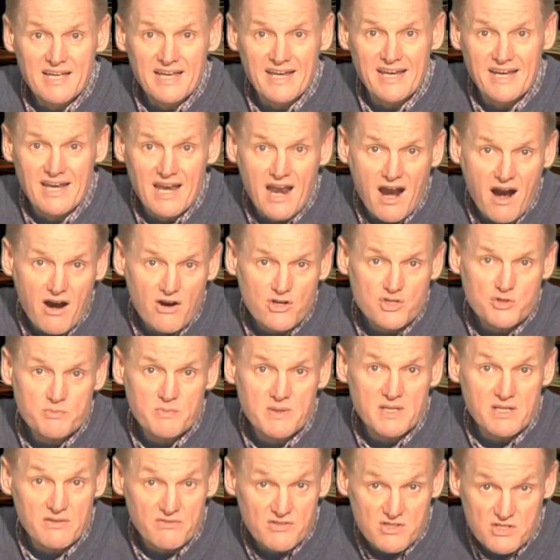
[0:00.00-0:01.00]

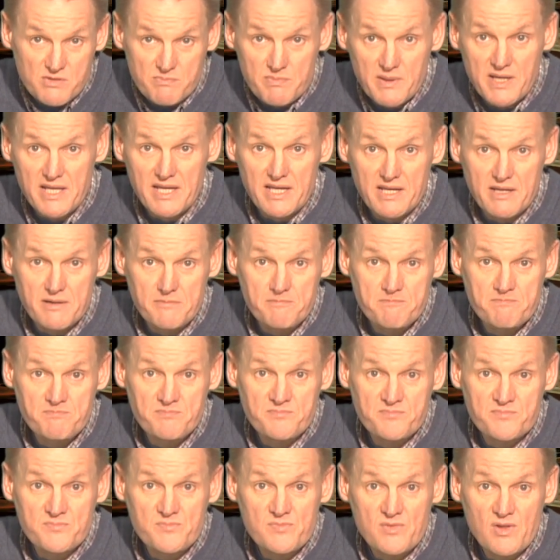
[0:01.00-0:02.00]
enlargement of the spleen,
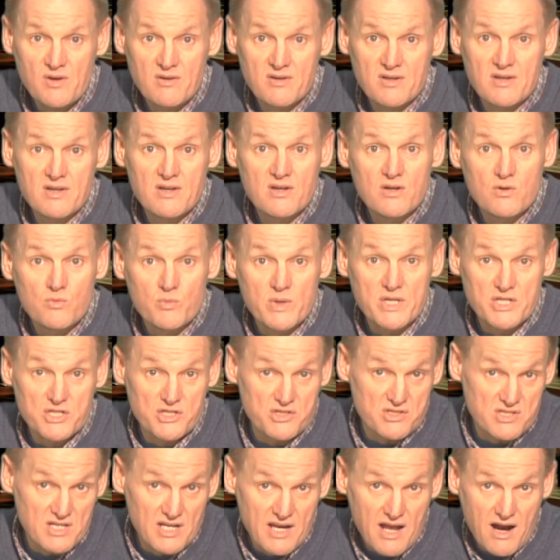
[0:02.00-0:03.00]
which
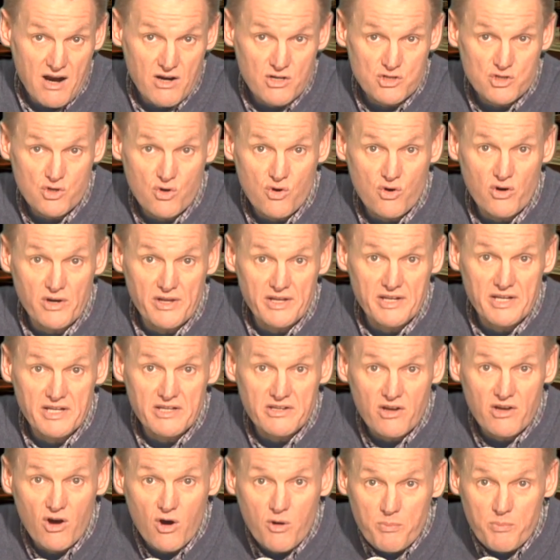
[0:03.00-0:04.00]
is the large organ
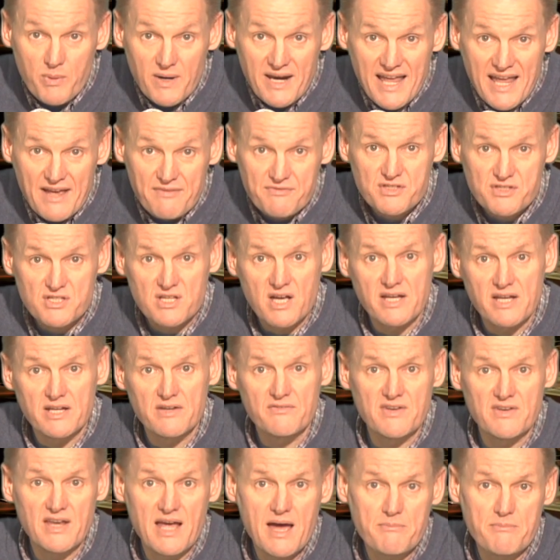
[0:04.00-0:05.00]
in the upper left side
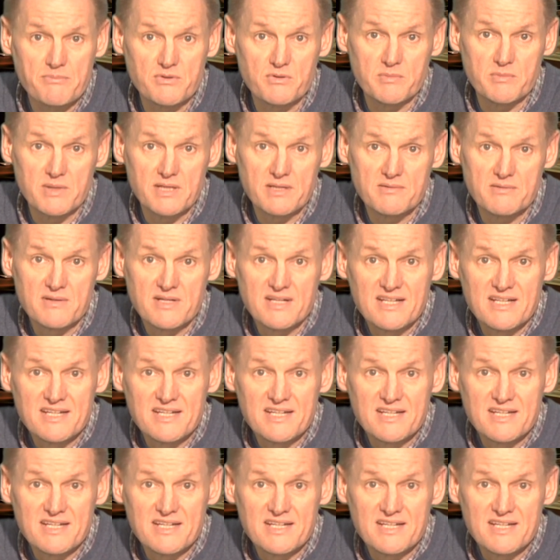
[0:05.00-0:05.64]
of the abdomen.